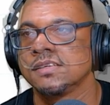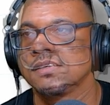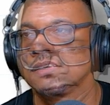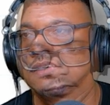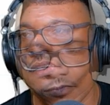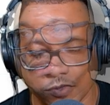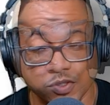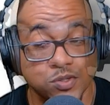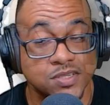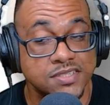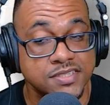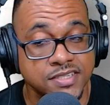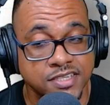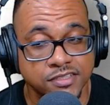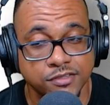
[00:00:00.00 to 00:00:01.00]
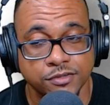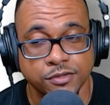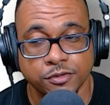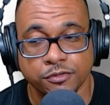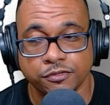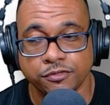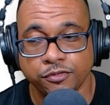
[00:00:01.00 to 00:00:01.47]
So you see it?
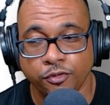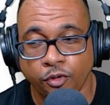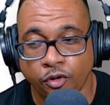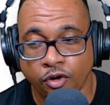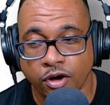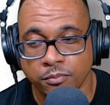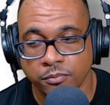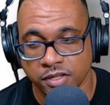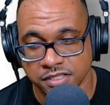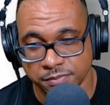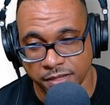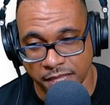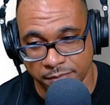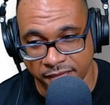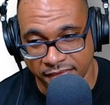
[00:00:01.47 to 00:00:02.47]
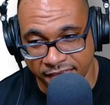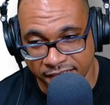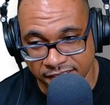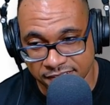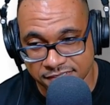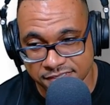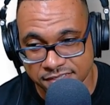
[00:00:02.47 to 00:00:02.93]
4 multiplied by
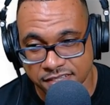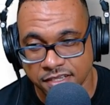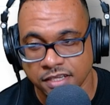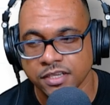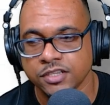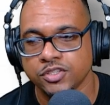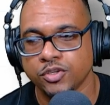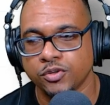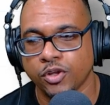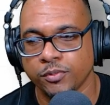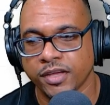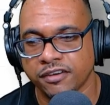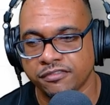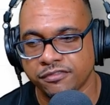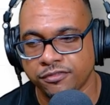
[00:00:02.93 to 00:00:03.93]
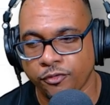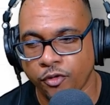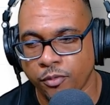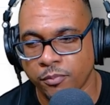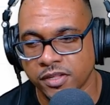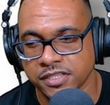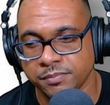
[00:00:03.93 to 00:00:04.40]
x. So now we have 4
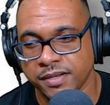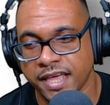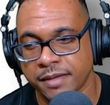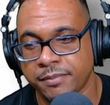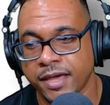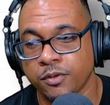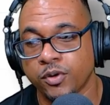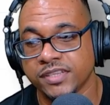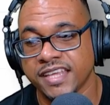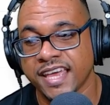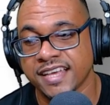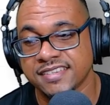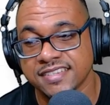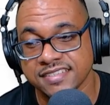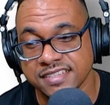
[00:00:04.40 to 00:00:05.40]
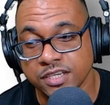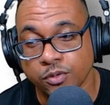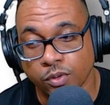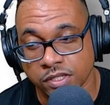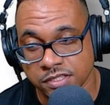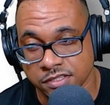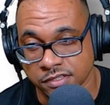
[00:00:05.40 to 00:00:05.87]
multiplied by what x is equal
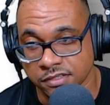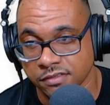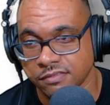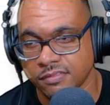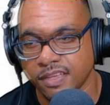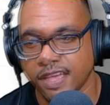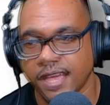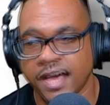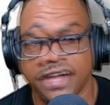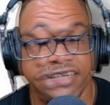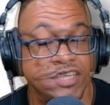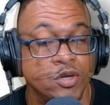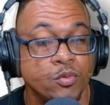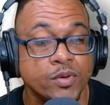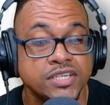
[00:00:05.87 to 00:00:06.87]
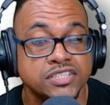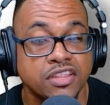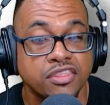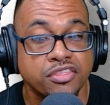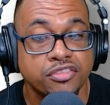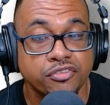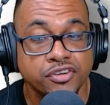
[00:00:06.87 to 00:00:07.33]
to. And equation
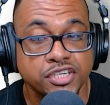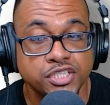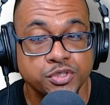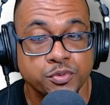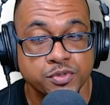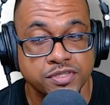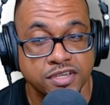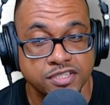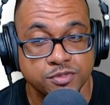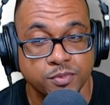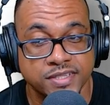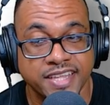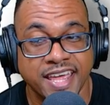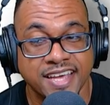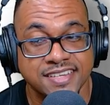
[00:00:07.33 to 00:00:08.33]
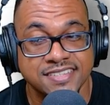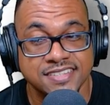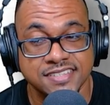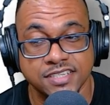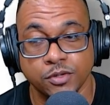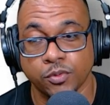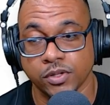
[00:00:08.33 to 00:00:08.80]
3 shows us what x is
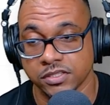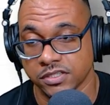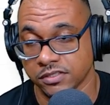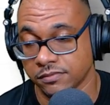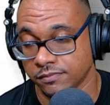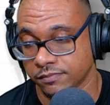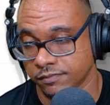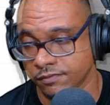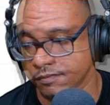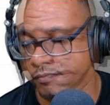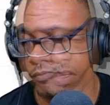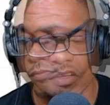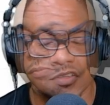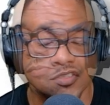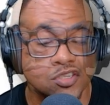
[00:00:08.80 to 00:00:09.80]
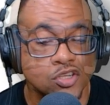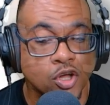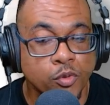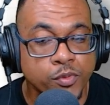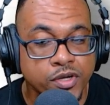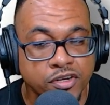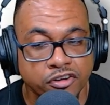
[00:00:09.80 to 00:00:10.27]
equal to. So now we're
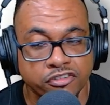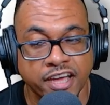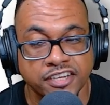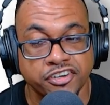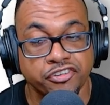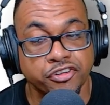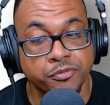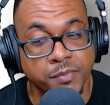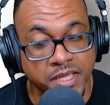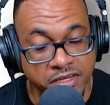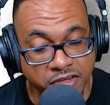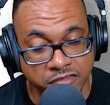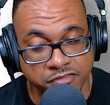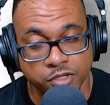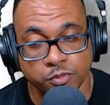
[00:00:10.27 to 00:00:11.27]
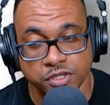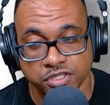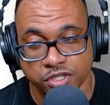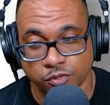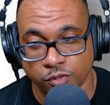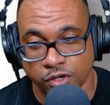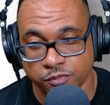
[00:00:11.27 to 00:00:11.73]
going to write the remainder of equation
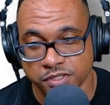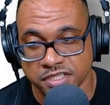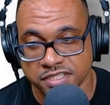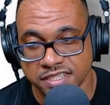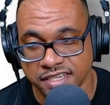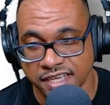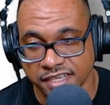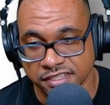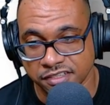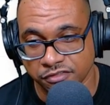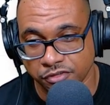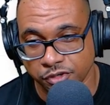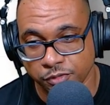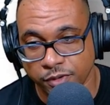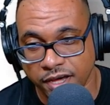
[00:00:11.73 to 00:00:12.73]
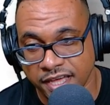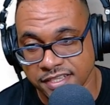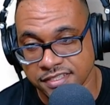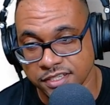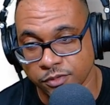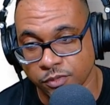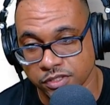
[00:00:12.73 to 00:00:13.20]
1, which is in negative 3y is
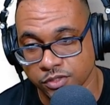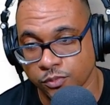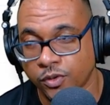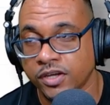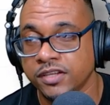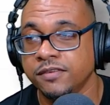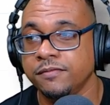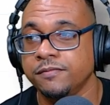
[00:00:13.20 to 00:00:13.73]
equal to 1.